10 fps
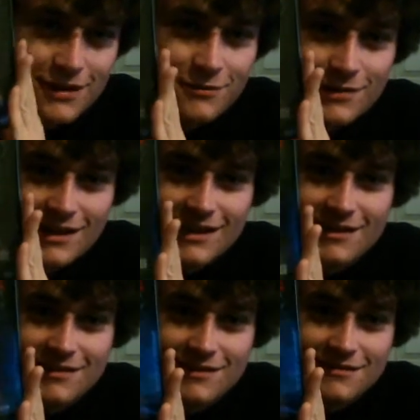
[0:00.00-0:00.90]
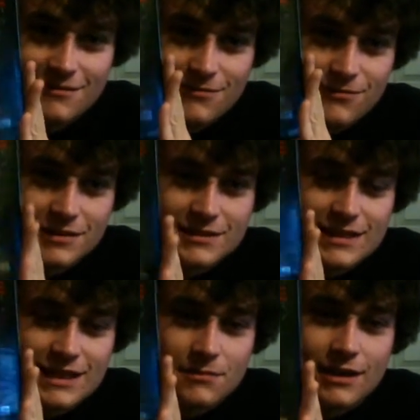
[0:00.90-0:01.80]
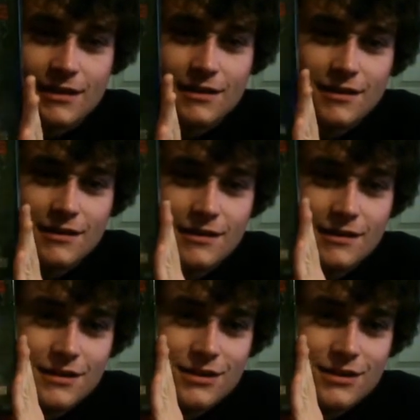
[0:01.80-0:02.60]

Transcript: treat, any kind of rock,